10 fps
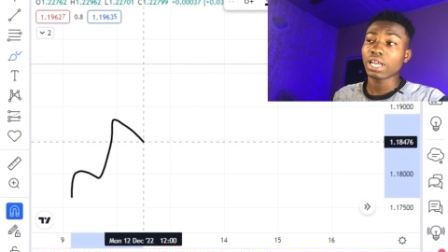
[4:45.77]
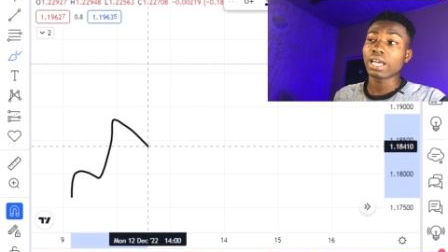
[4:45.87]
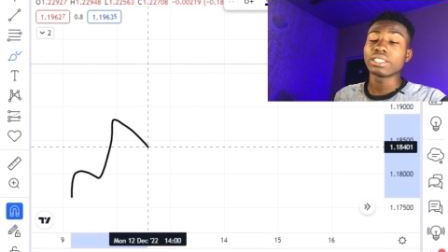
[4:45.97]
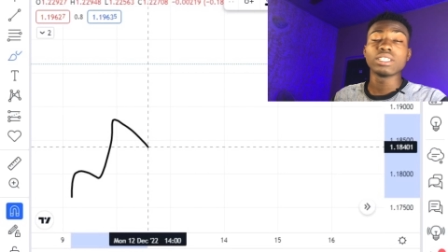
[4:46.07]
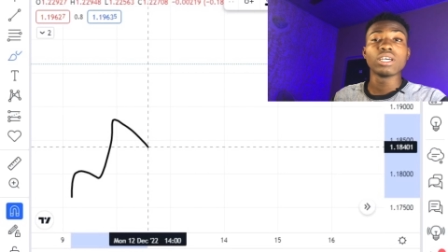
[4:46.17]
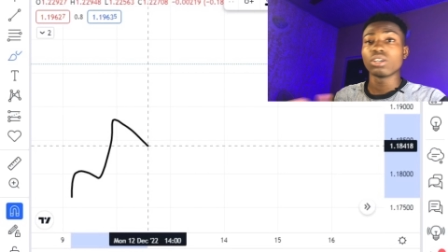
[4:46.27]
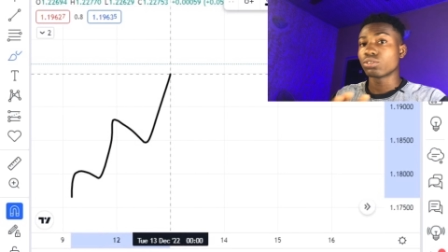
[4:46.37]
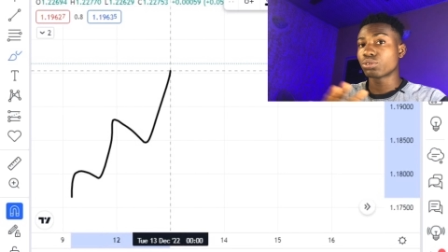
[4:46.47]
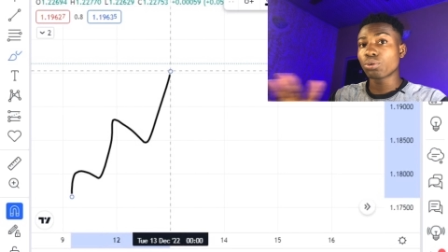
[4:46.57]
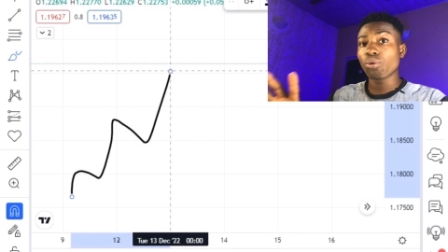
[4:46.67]
and
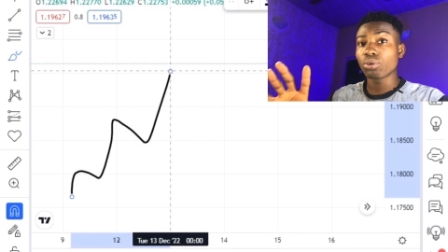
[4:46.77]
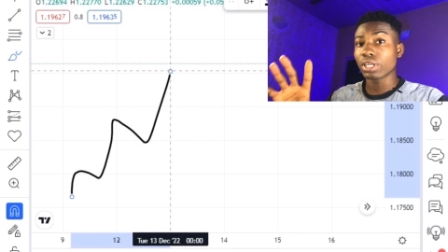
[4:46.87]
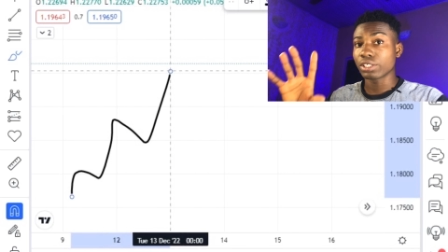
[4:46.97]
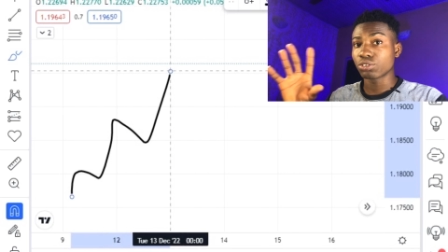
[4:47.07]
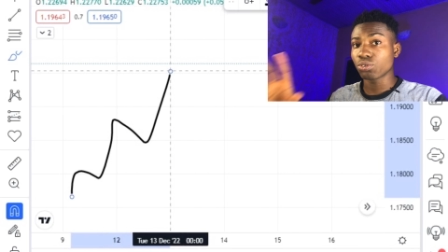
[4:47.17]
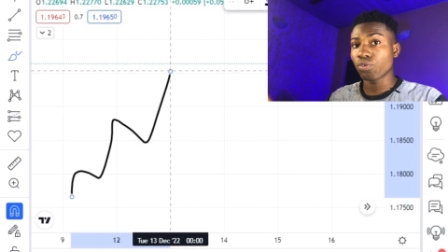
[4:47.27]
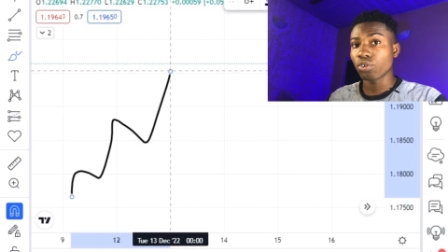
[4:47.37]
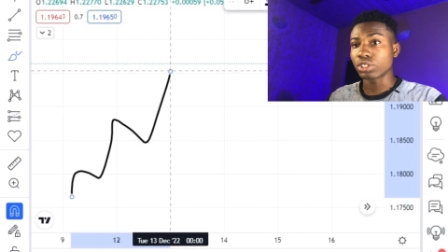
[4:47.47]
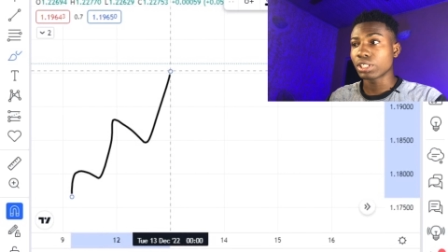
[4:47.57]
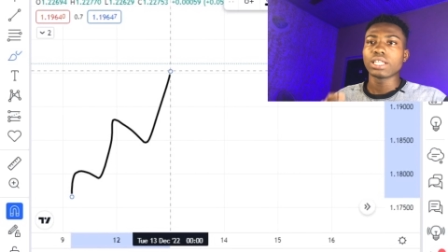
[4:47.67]
so on and so
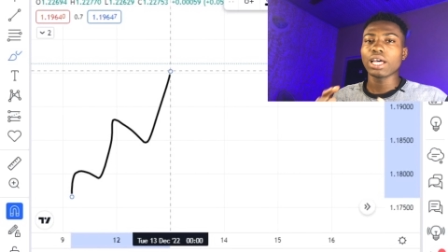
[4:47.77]
forth.